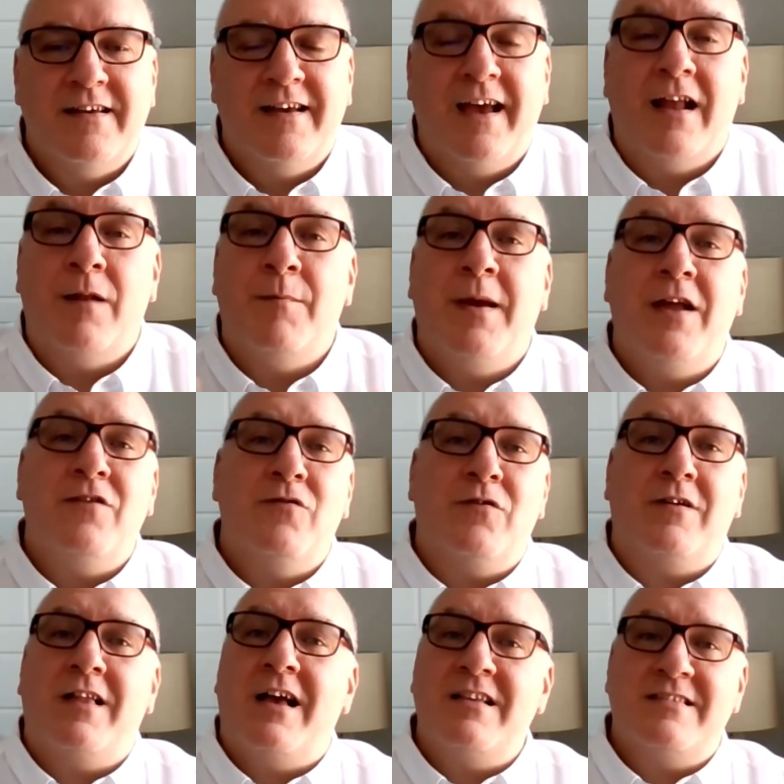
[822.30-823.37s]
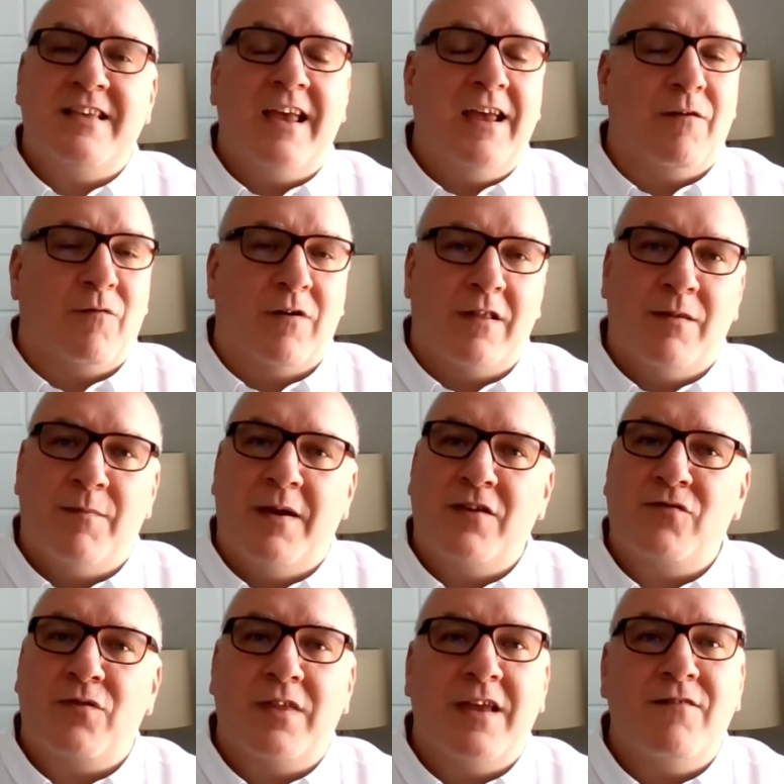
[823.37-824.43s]
And Emmanuel Clase, one of the
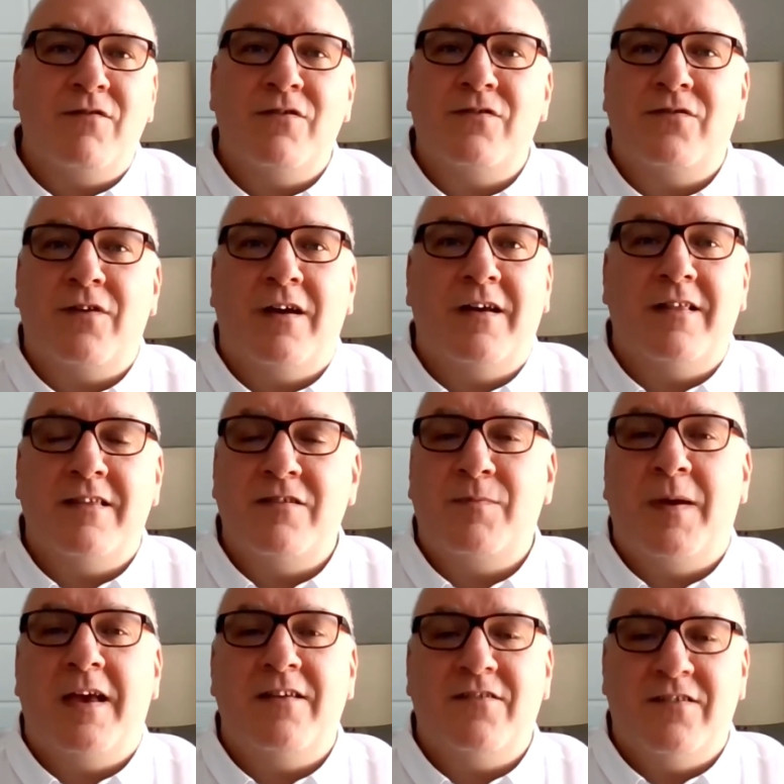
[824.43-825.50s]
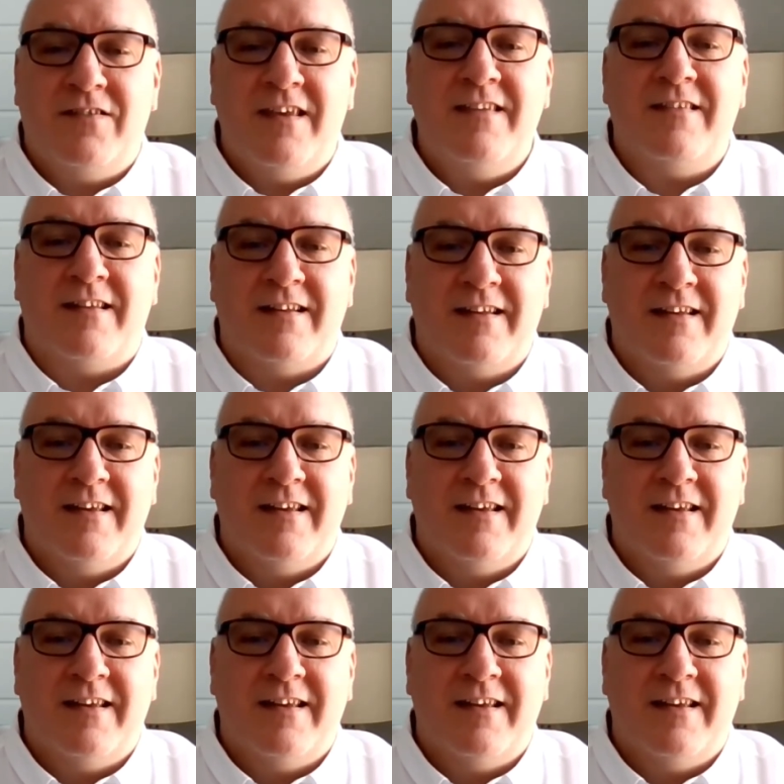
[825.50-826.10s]
best relievers this past season.